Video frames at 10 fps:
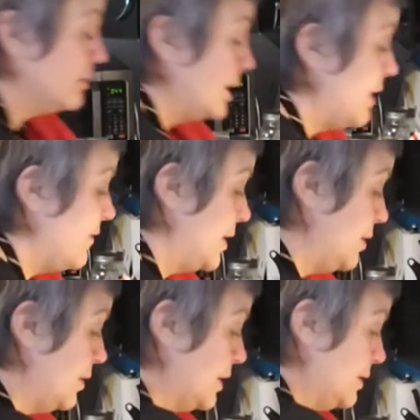whatever, you
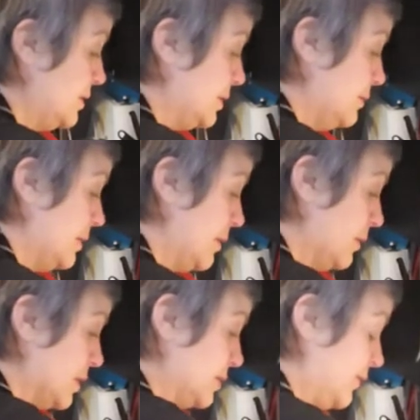can do what
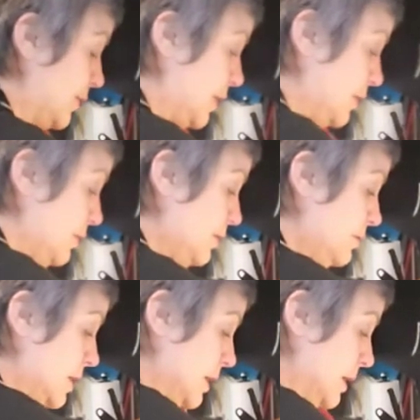works for you.
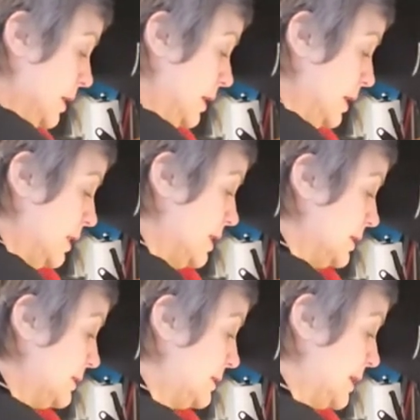
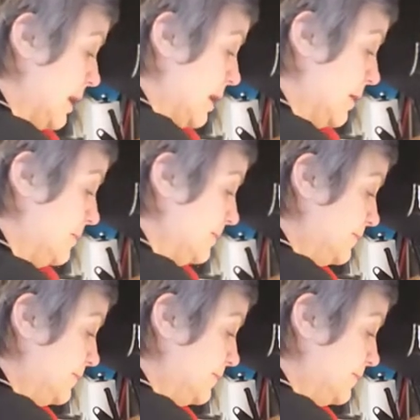This um,